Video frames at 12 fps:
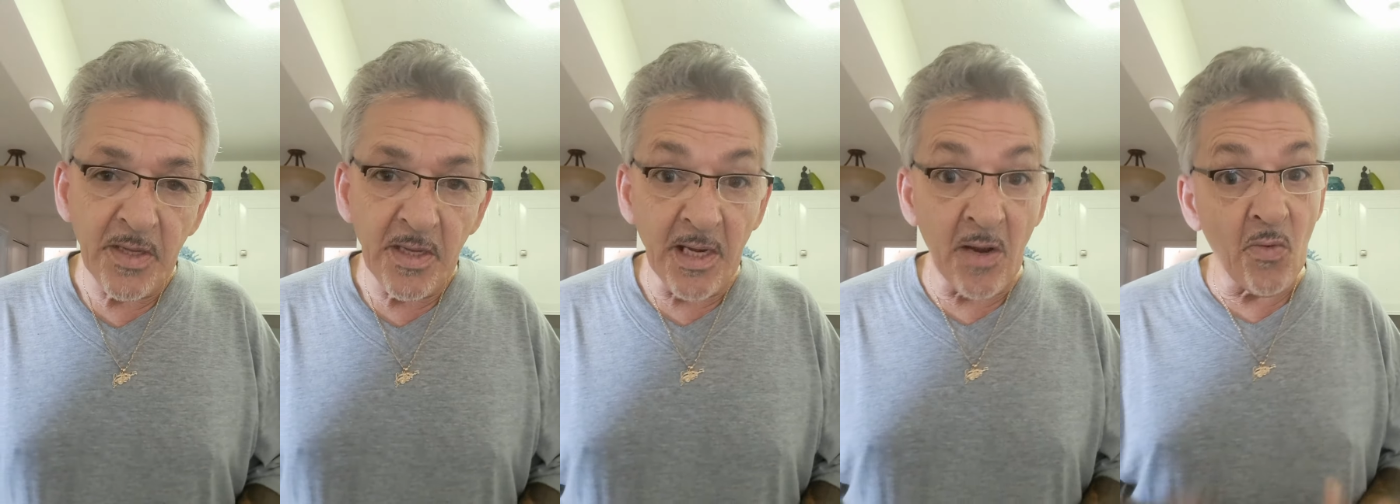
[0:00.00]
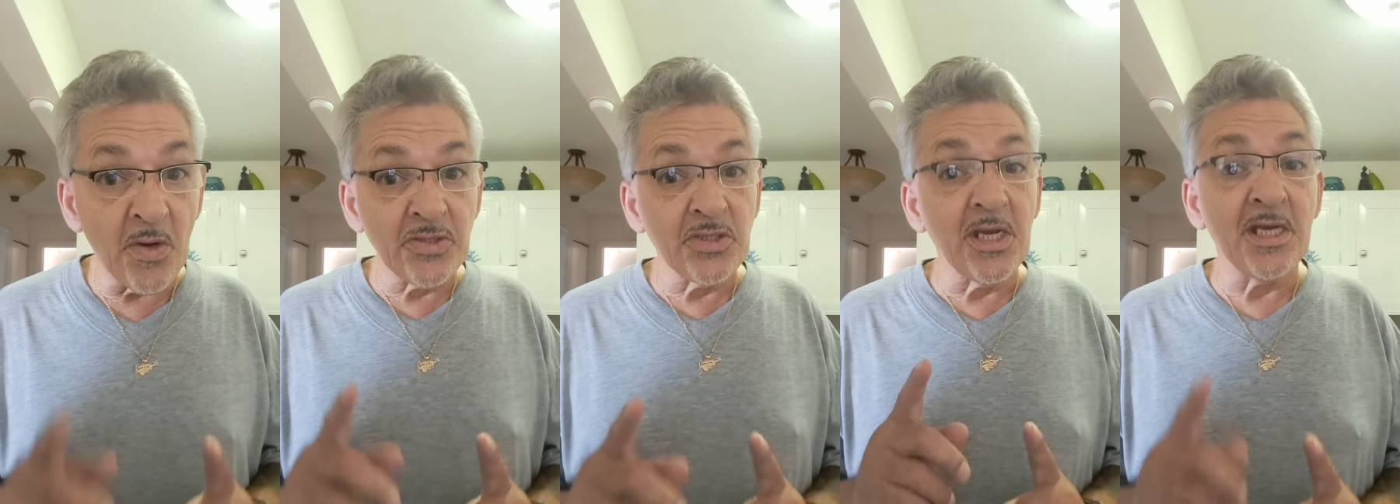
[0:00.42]
And I
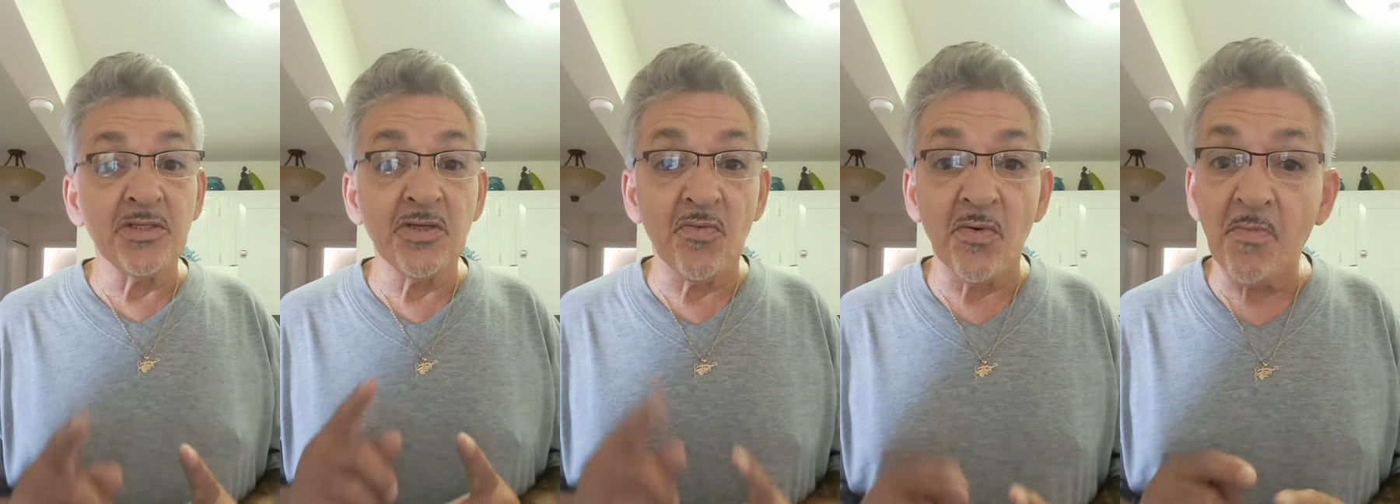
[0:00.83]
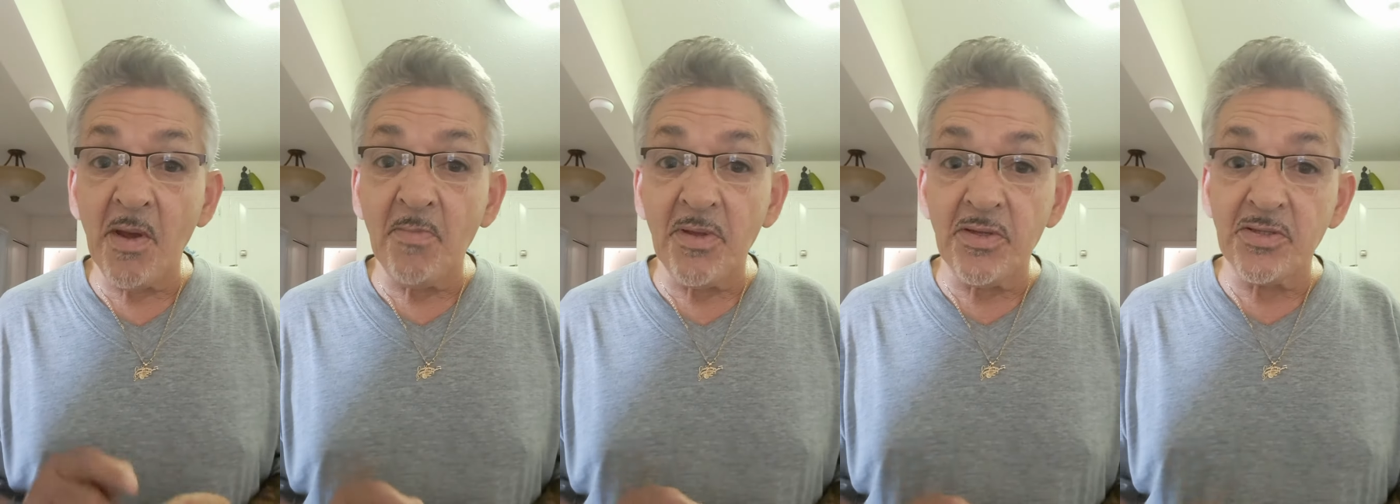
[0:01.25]
want you guys to
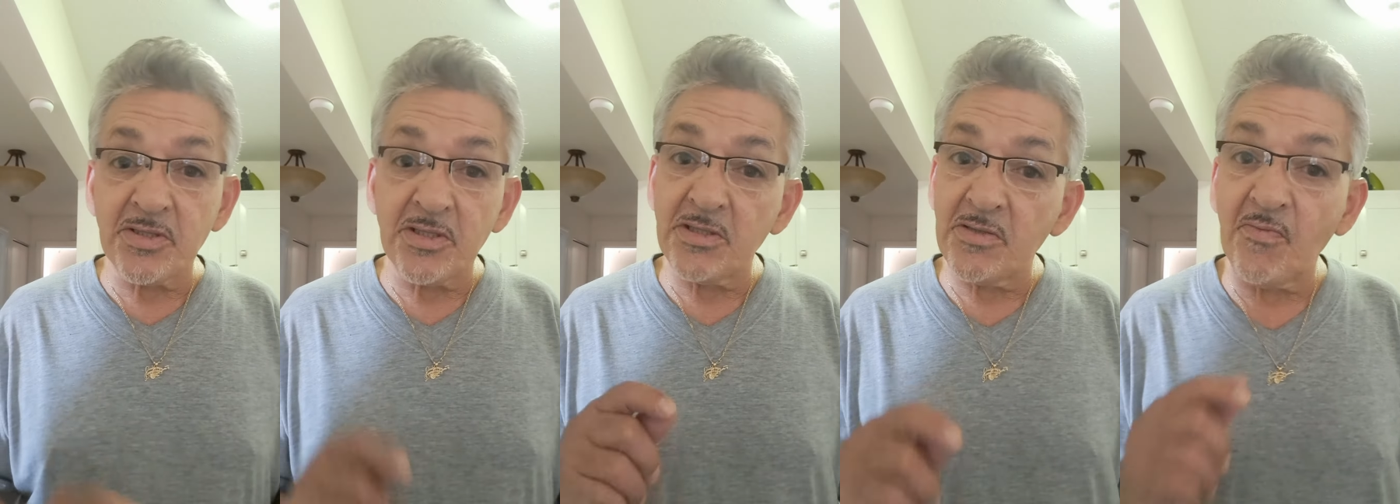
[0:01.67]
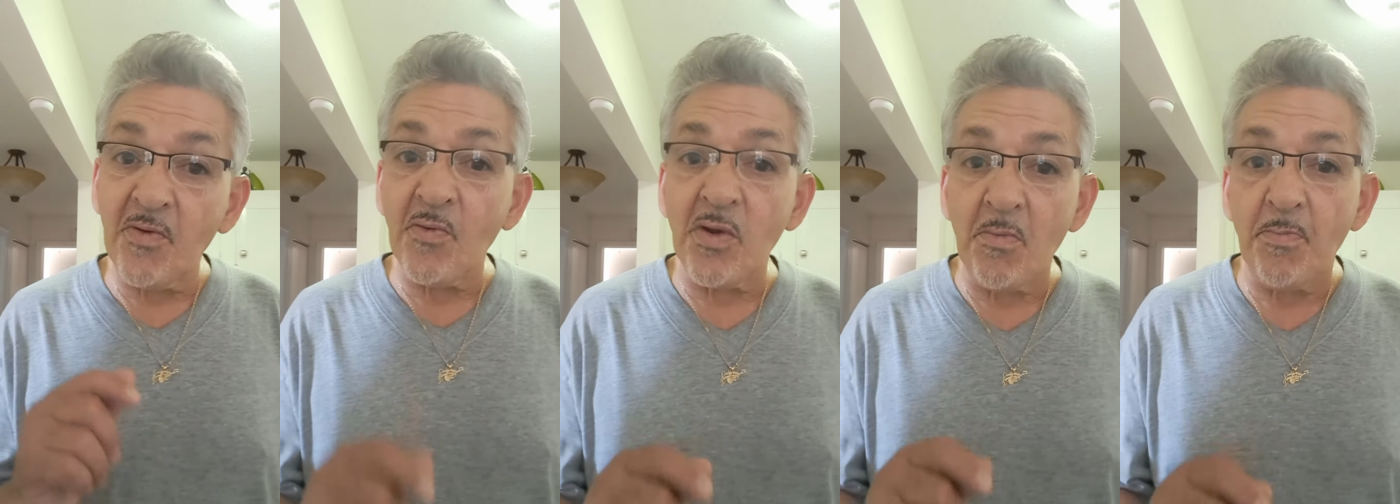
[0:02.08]
remember this. This is
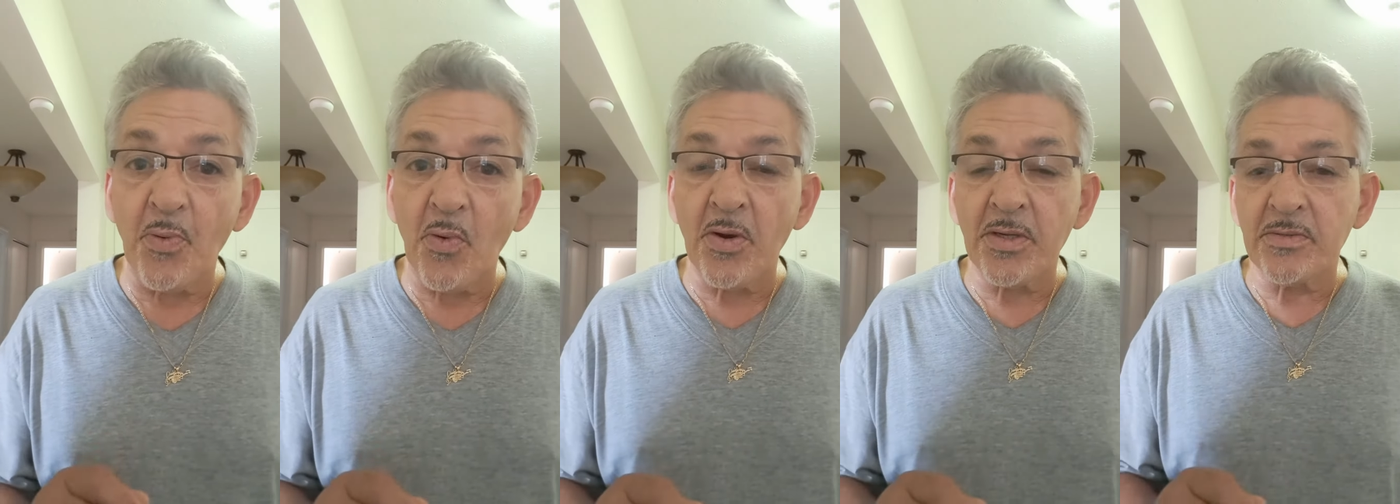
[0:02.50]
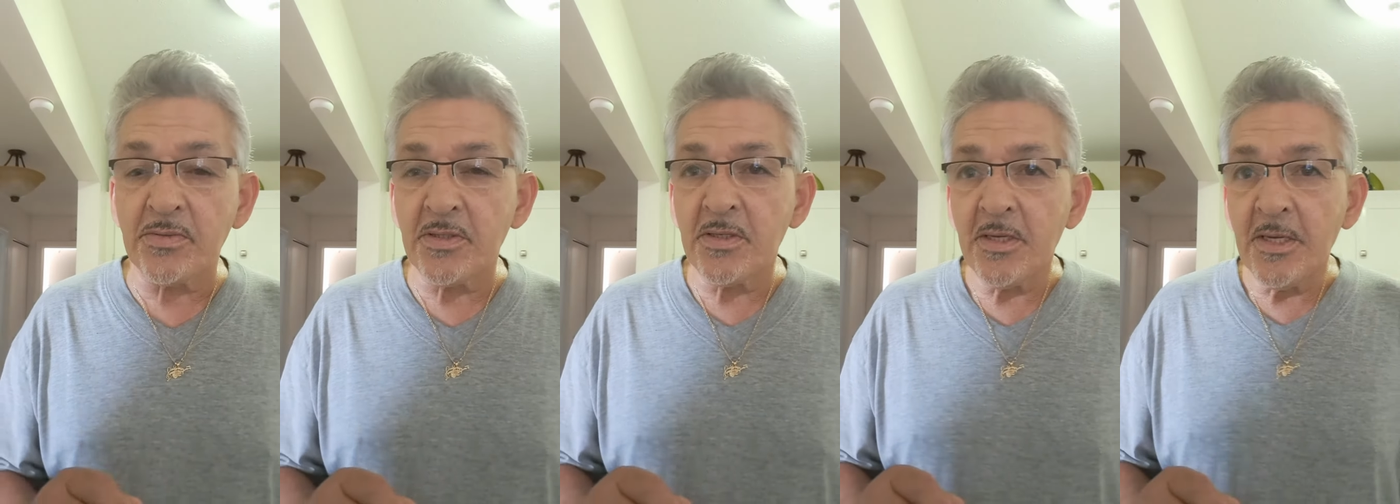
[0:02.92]
very
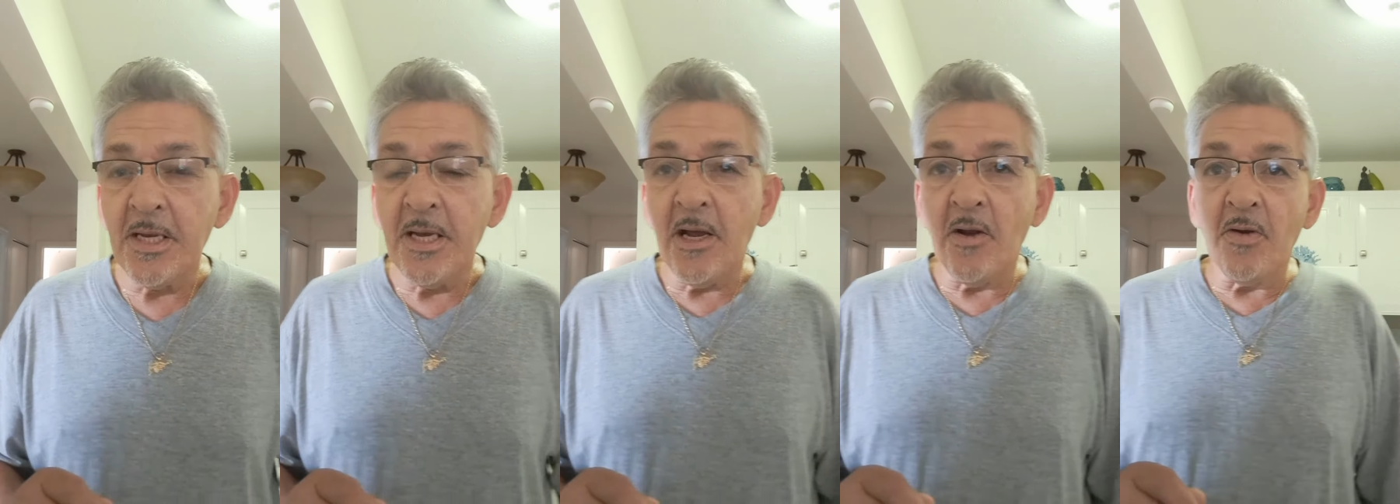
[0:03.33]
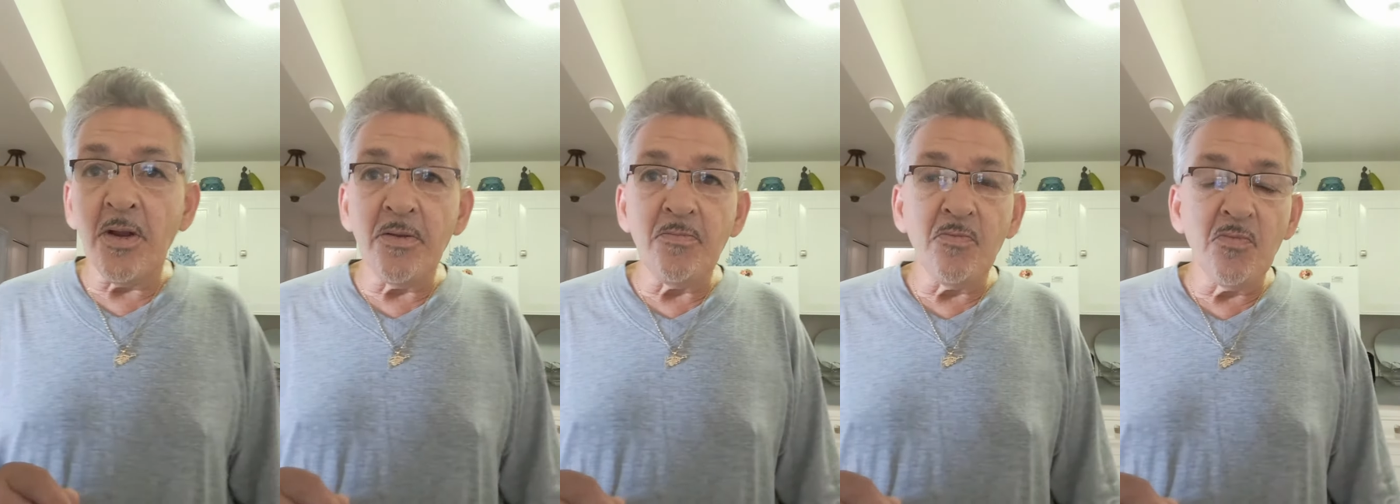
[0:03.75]
important. All
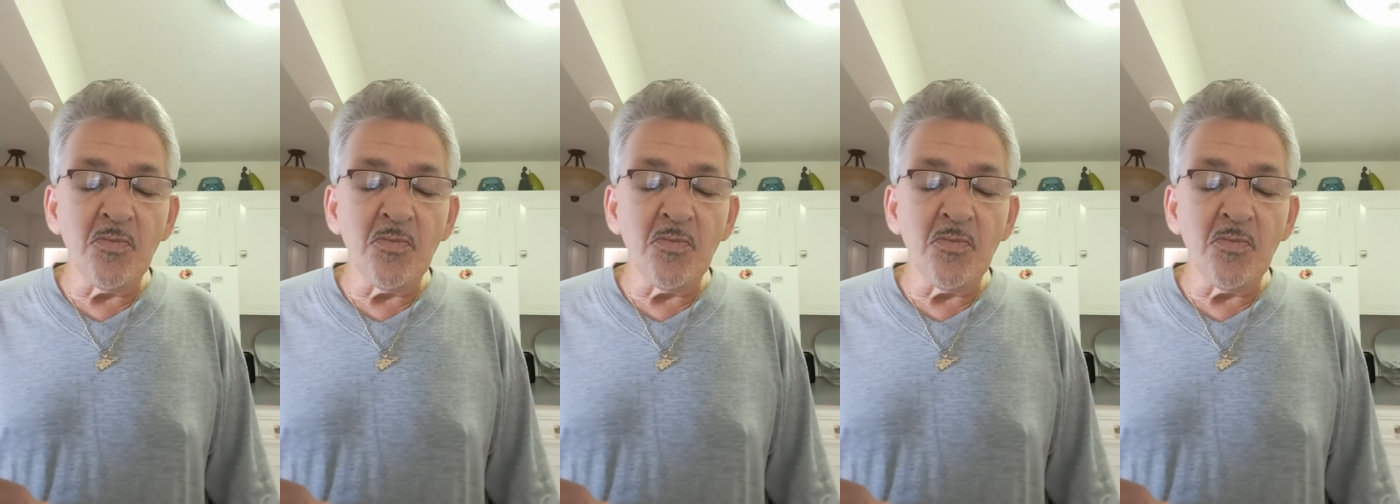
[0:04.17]
right.